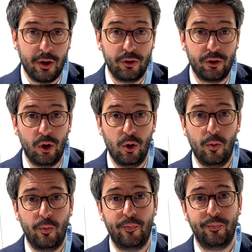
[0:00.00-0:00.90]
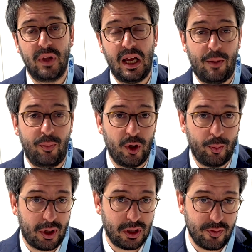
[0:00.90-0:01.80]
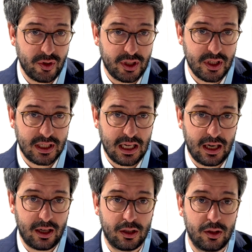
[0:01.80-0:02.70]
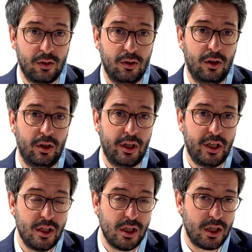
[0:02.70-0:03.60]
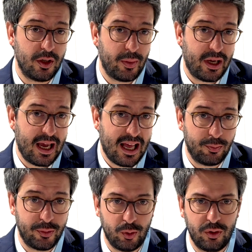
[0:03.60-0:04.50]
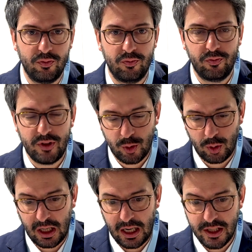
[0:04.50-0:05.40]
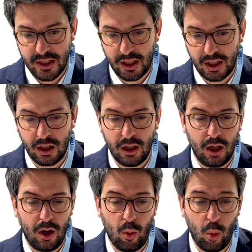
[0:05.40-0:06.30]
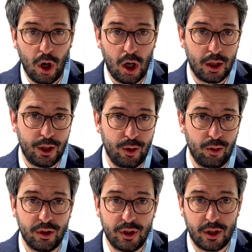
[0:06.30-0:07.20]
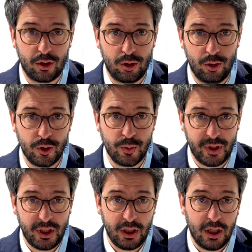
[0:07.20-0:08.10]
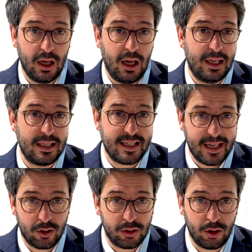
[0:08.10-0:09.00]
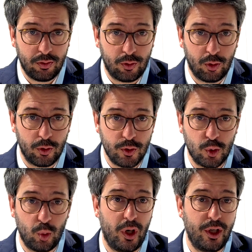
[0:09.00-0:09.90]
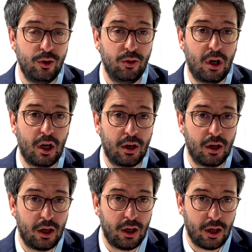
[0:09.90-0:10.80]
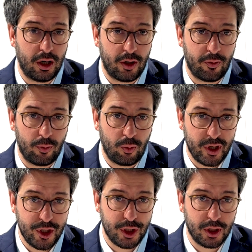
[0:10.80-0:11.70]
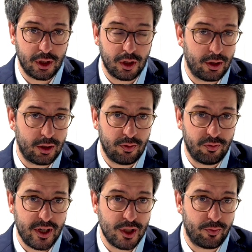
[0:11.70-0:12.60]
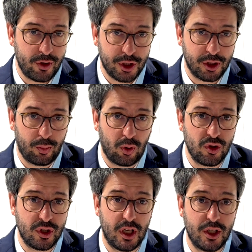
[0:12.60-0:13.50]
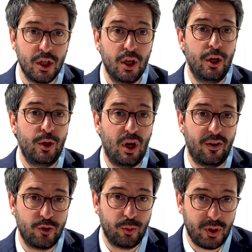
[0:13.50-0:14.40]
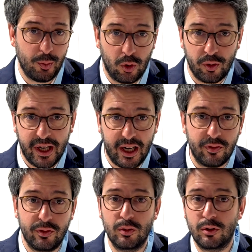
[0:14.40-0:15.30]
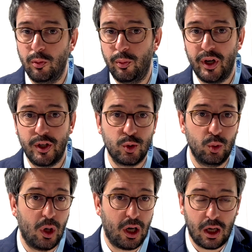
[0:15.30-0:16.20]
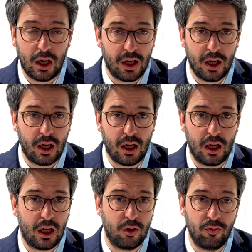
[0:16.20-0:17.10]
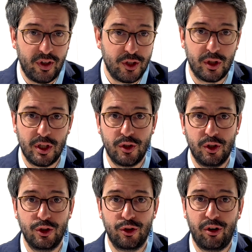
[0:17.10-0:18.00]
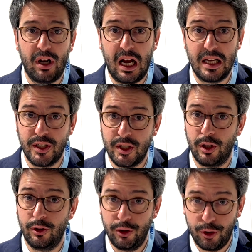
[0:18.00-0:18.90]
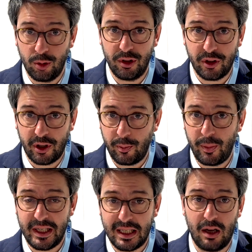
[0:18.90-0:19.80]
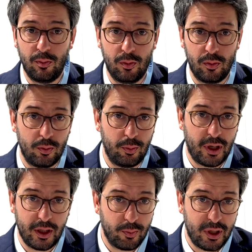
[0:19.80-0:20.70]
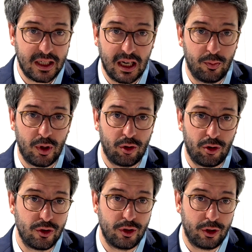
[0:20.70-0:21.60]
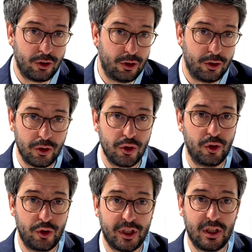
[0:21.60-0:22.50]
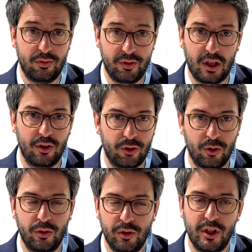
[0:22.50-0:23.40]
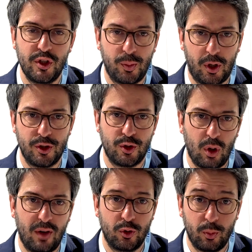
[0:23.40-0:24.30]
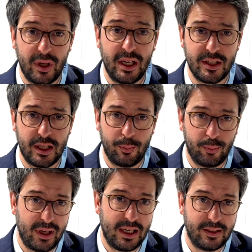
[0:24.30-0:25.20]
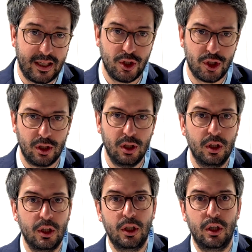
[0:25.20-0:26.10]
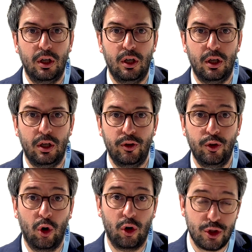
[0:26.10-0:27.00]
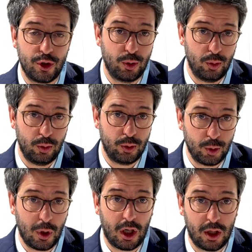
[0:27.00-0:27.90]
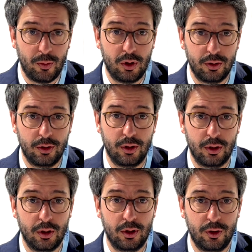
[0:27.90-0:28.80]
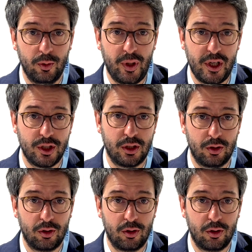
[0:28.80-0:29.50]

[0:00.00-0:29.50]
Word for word: So a preoperative CT scan indeed may help you in visualizing where the ureter could be and secondly of course when you are uh, reaching in the phase of reaching the prostate you have to be more careful compared to a, a, a conventional surgery as the ureter may come may, may come across the, the, the, surgical field so this part you have to pay it, pay attention uh, not to, to harm the, the patient and the